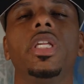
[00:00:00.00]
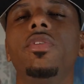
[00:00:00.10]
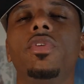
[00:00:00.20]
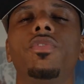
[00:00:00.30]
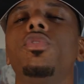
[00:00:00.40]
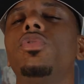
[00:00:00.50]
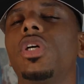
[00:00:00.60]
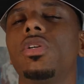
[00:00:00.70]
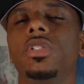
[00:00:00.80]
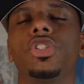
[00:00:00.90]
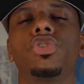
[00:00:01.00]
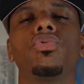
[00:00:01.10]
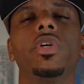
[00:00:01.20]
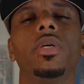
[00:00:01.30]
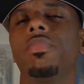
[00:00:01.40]
Even if you turn your
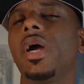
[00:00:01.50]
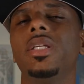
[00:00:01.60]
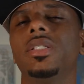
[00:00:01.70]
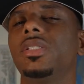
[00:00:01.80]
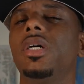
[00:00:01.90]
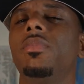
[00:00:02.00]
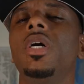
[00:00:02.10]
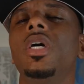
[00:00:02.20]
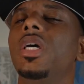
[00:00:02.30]
screen brightness up,